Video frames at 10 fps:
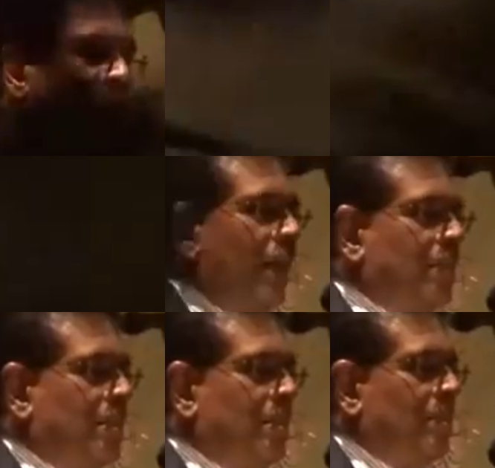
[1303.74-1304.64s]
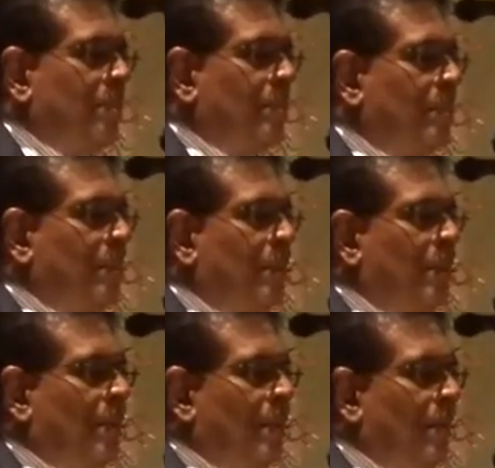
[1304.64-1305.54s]
our batch
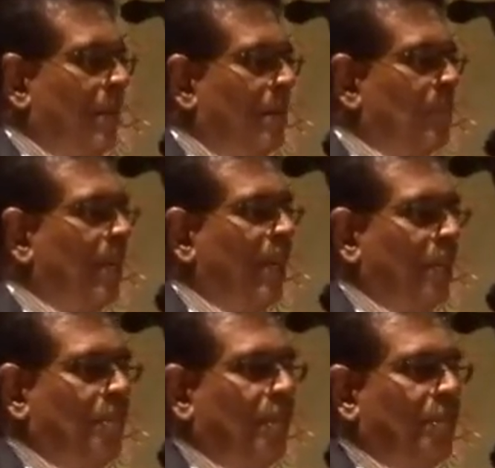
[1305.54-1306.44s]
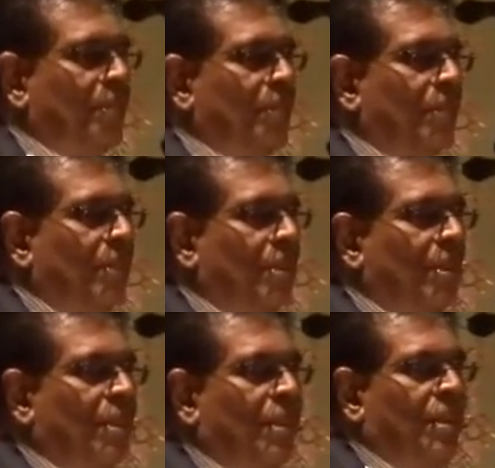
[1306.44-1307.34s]
is very happy
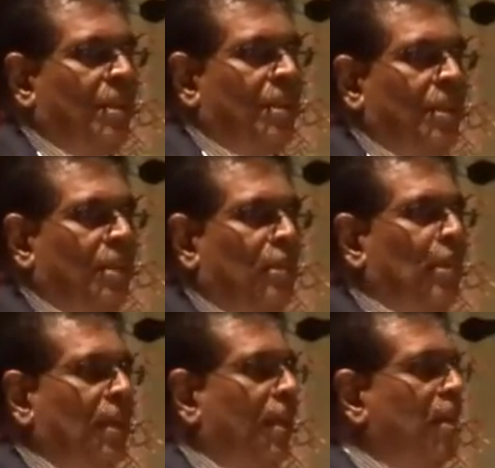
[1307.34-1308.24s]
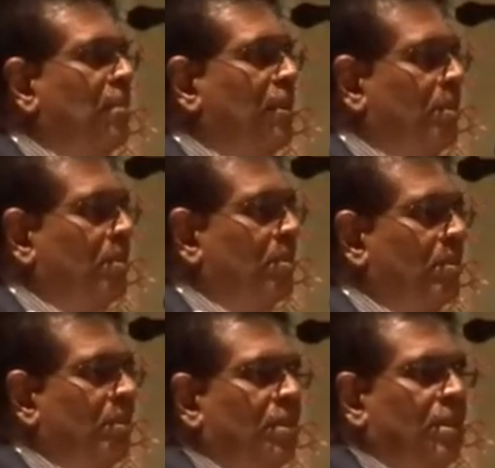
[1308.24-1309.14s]
that we are able
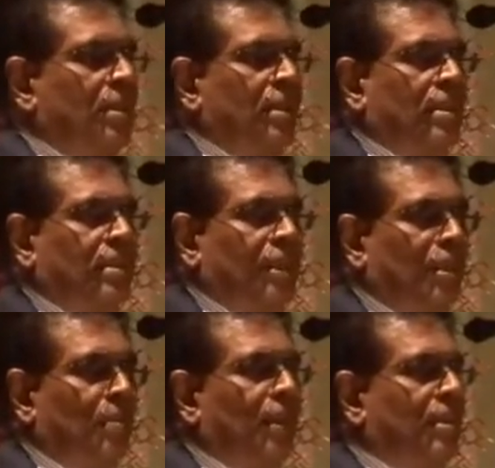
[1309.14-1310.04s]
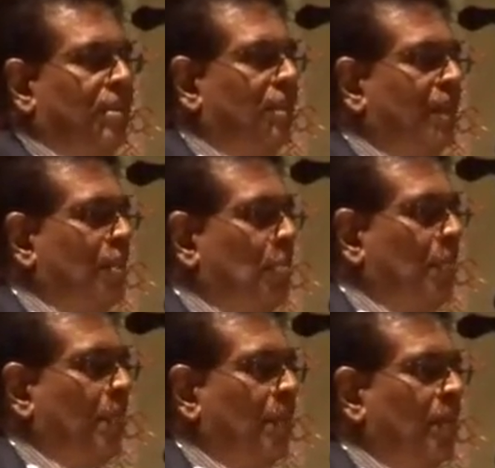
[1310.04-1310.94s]
to celebrate today
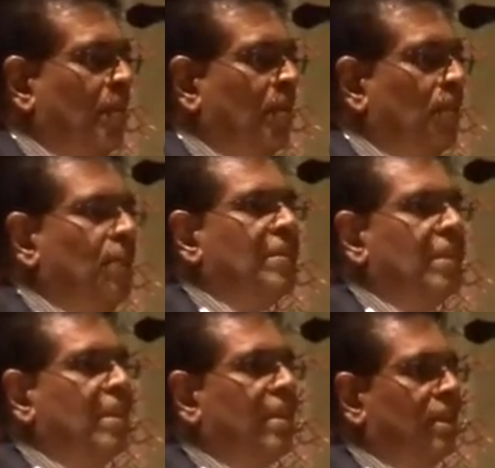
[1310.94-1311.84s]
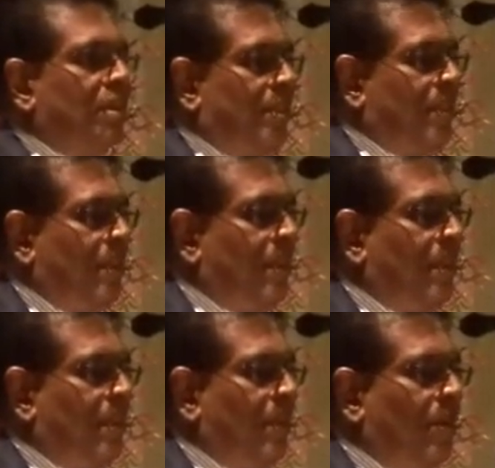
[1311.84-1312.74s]
50 years
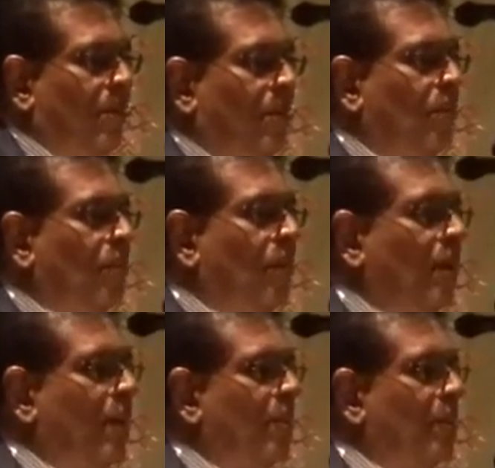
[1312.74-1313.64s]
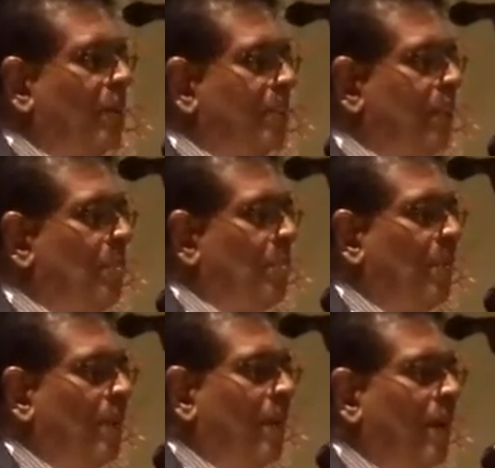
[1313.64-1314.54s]
of our friendship,
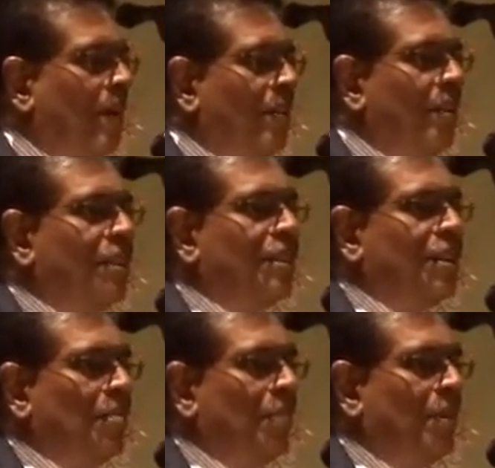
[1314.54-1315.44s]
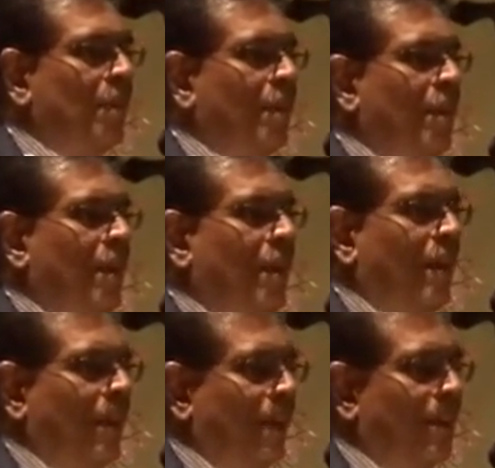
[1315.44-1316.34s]
our leadership,
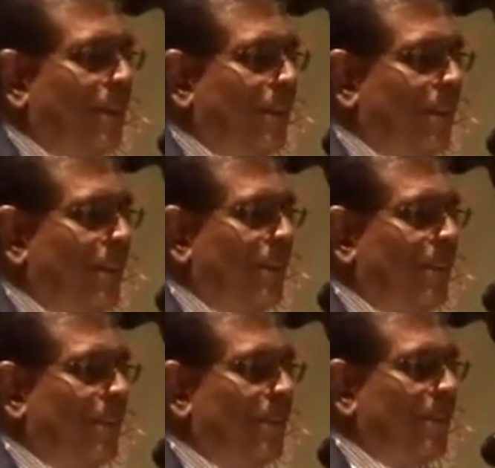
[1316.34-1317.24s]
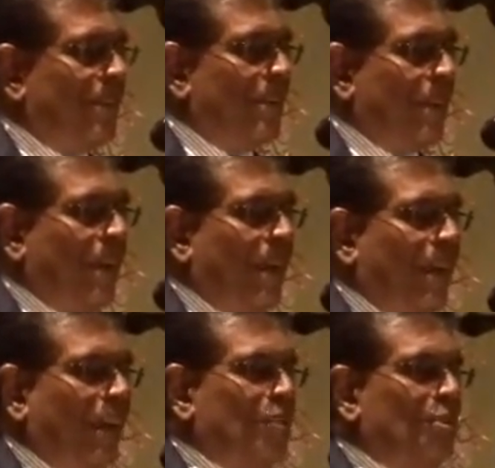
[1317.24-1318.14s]
and our gratitude,
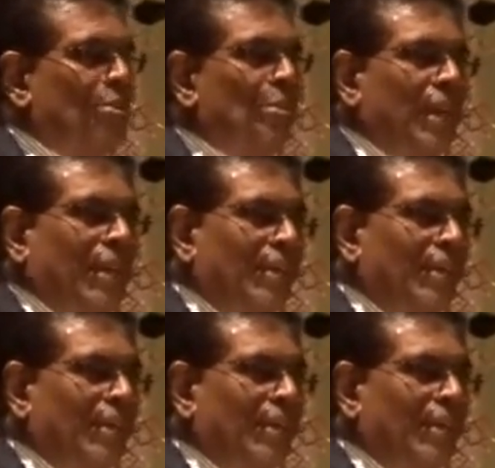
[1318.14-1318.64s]
and to do that